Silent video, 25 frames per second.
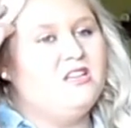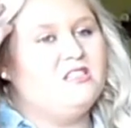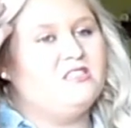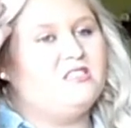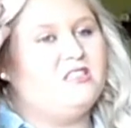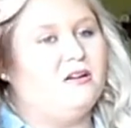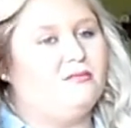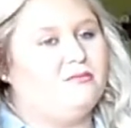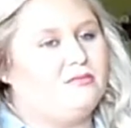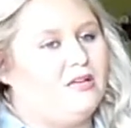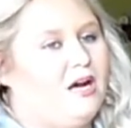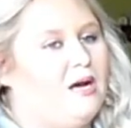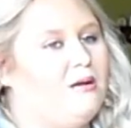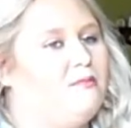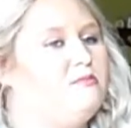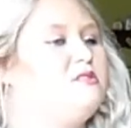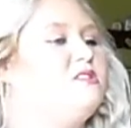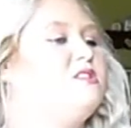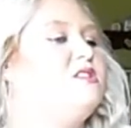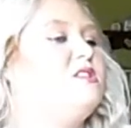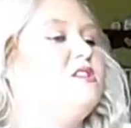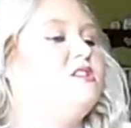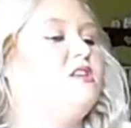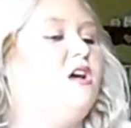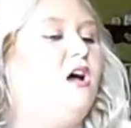
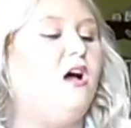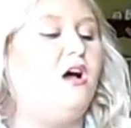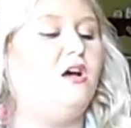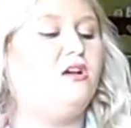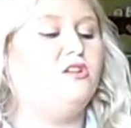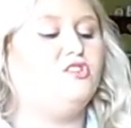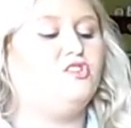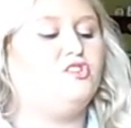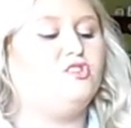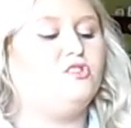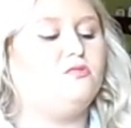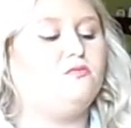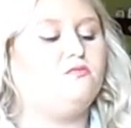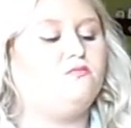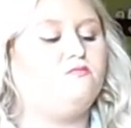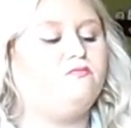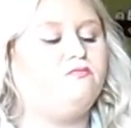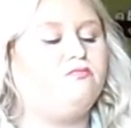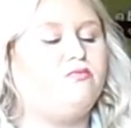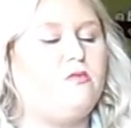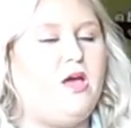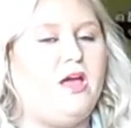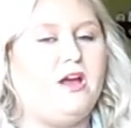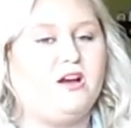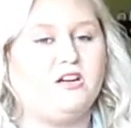sometimes
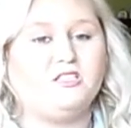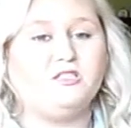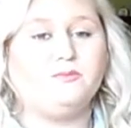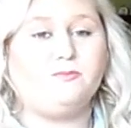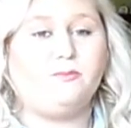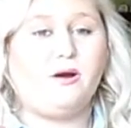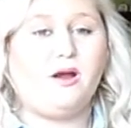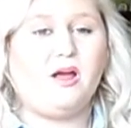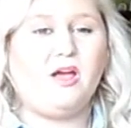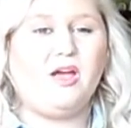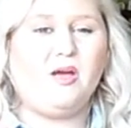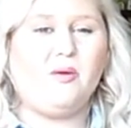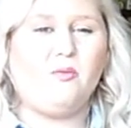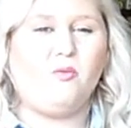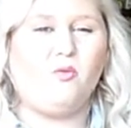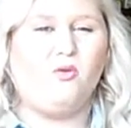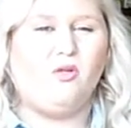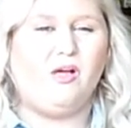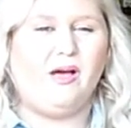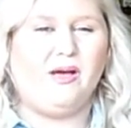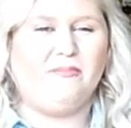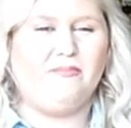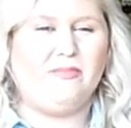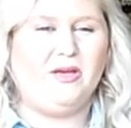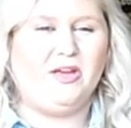hairspray will
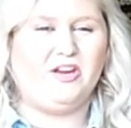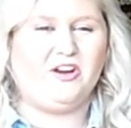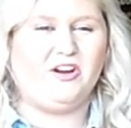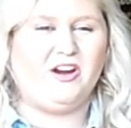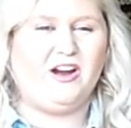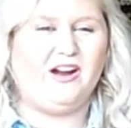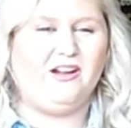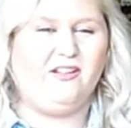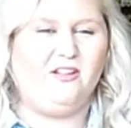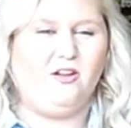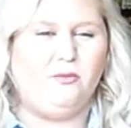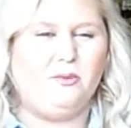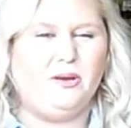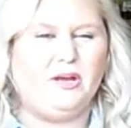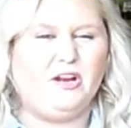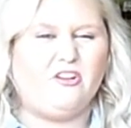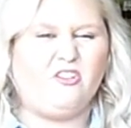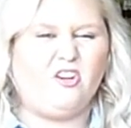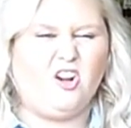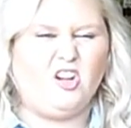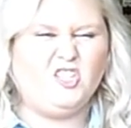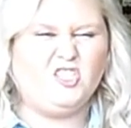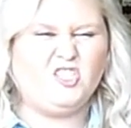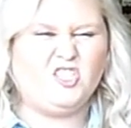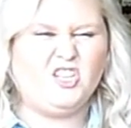like make your hair a little bit
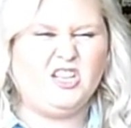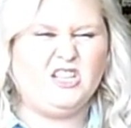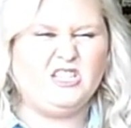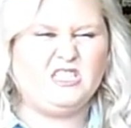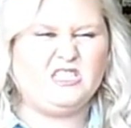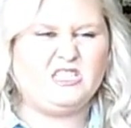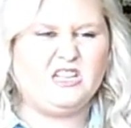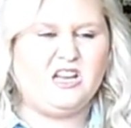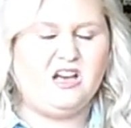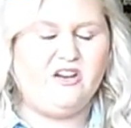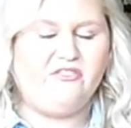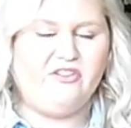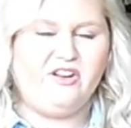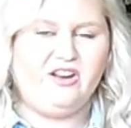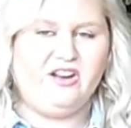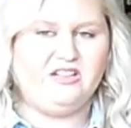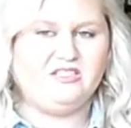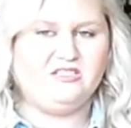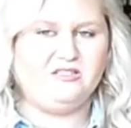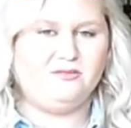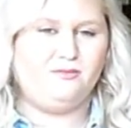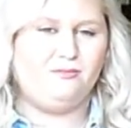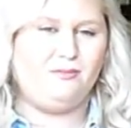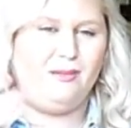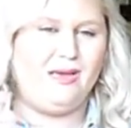crunchy and stuff and
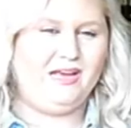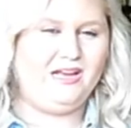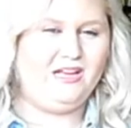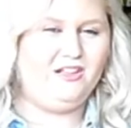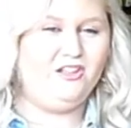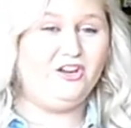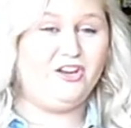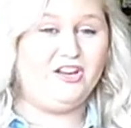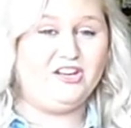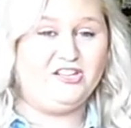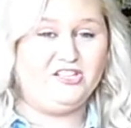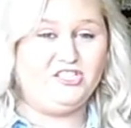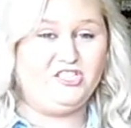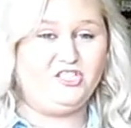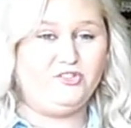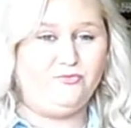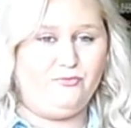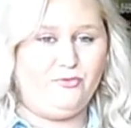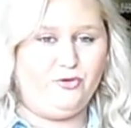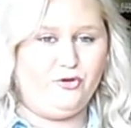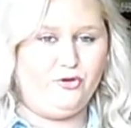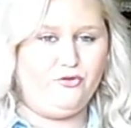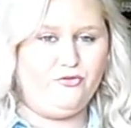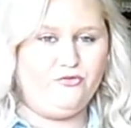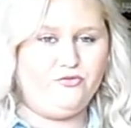doesn't make it look as
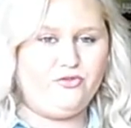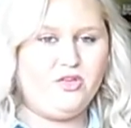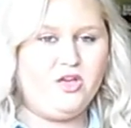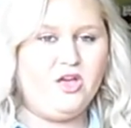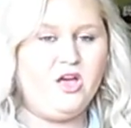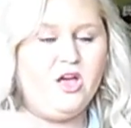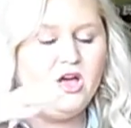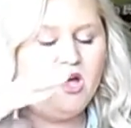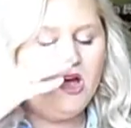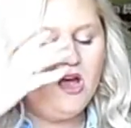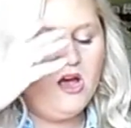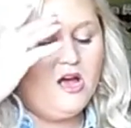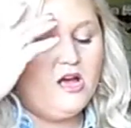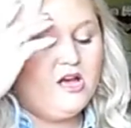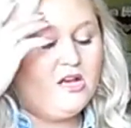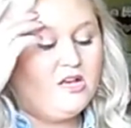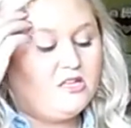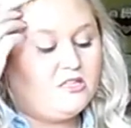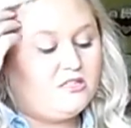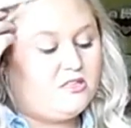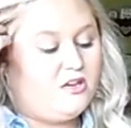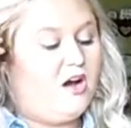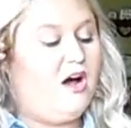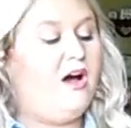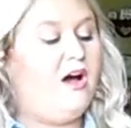smooth.
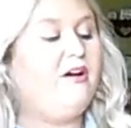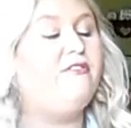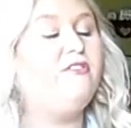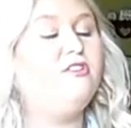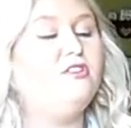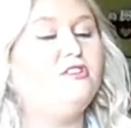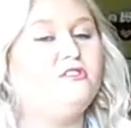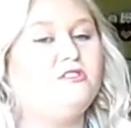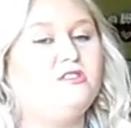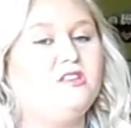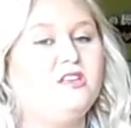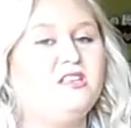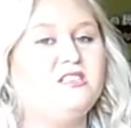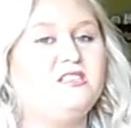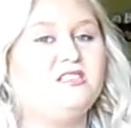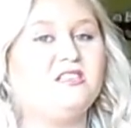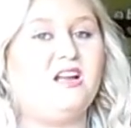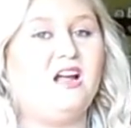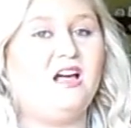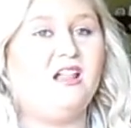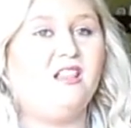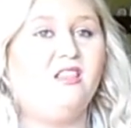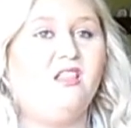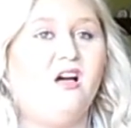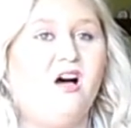So I've used this and
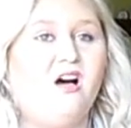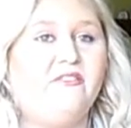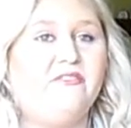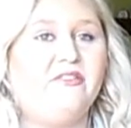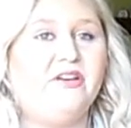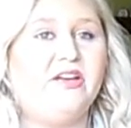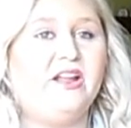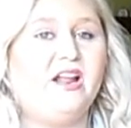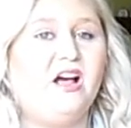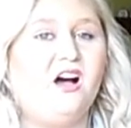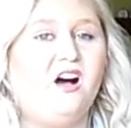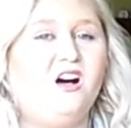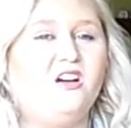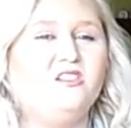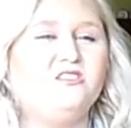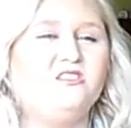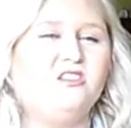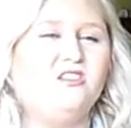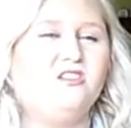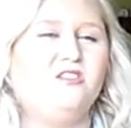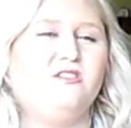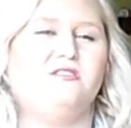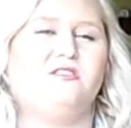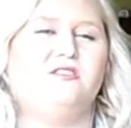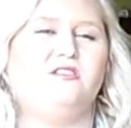I love it. I
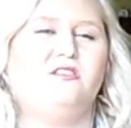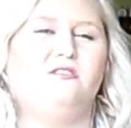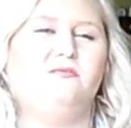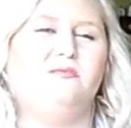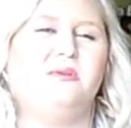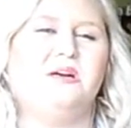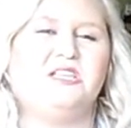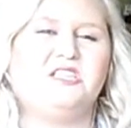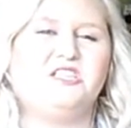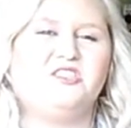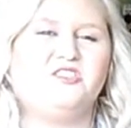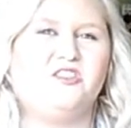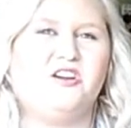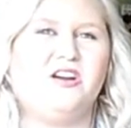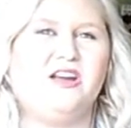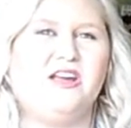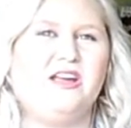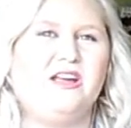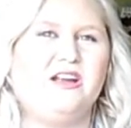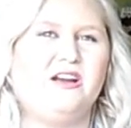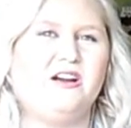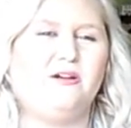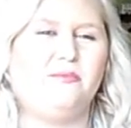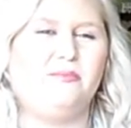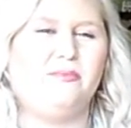also use it on my straight
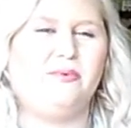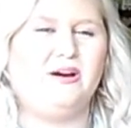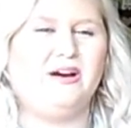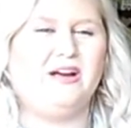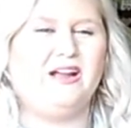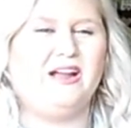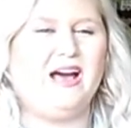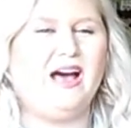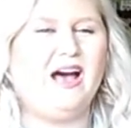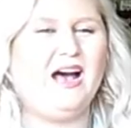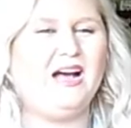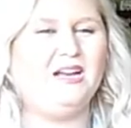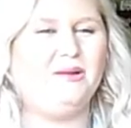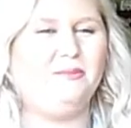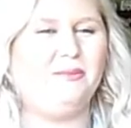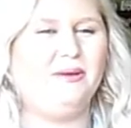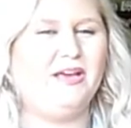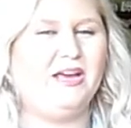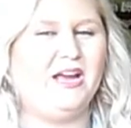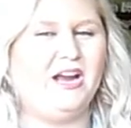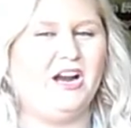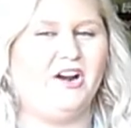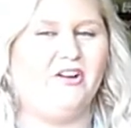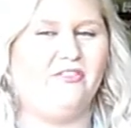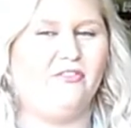hair, but I had to be
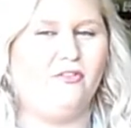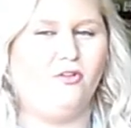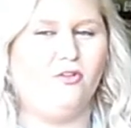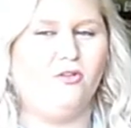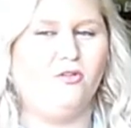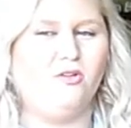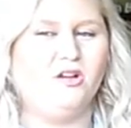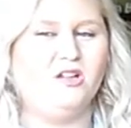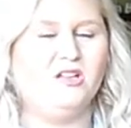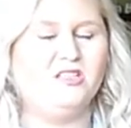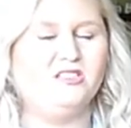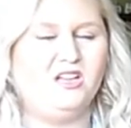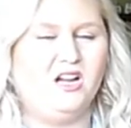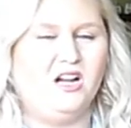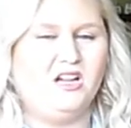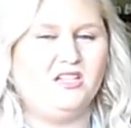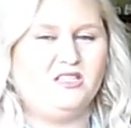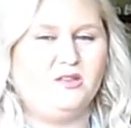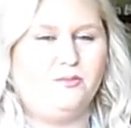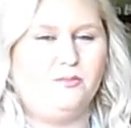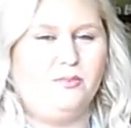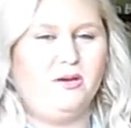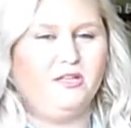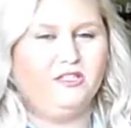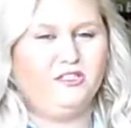careful not
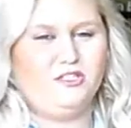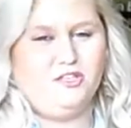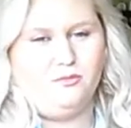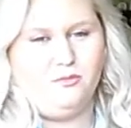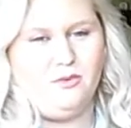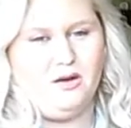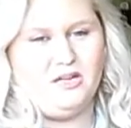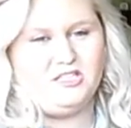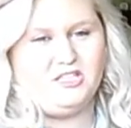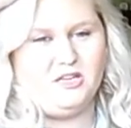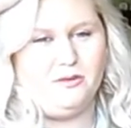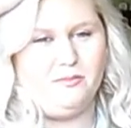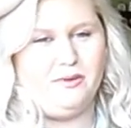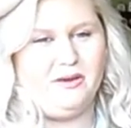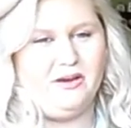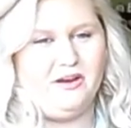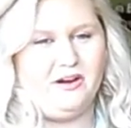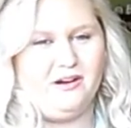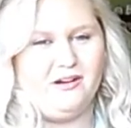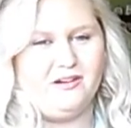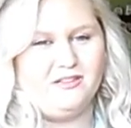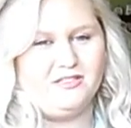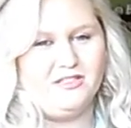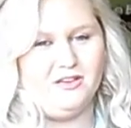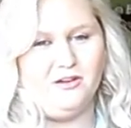to put too much up
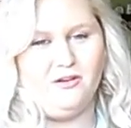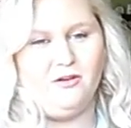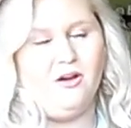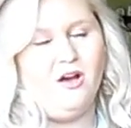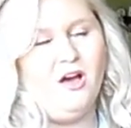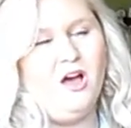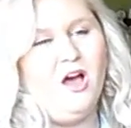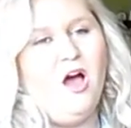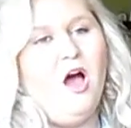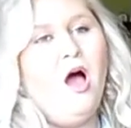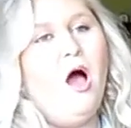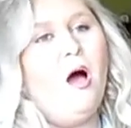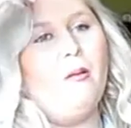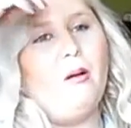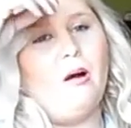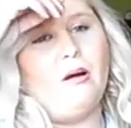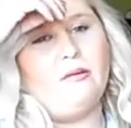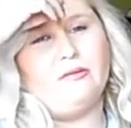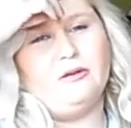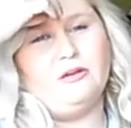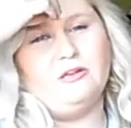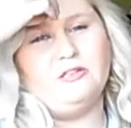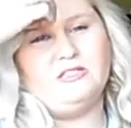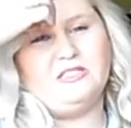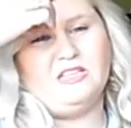here so my
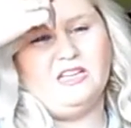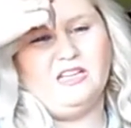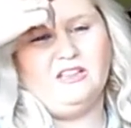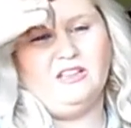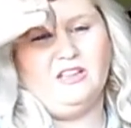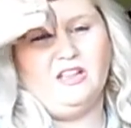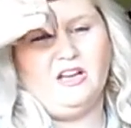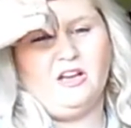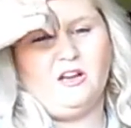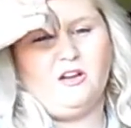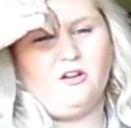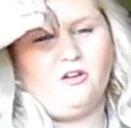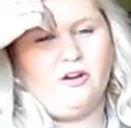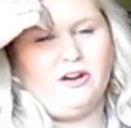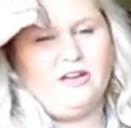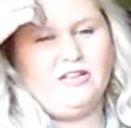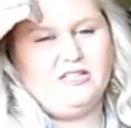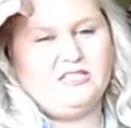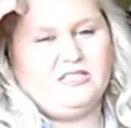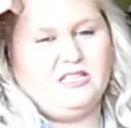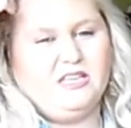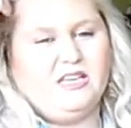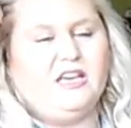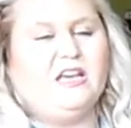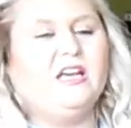roots didn't look
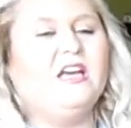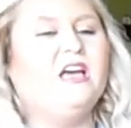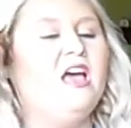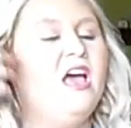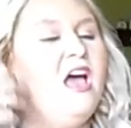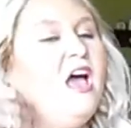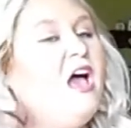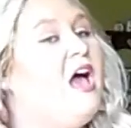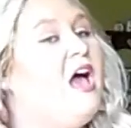greasy.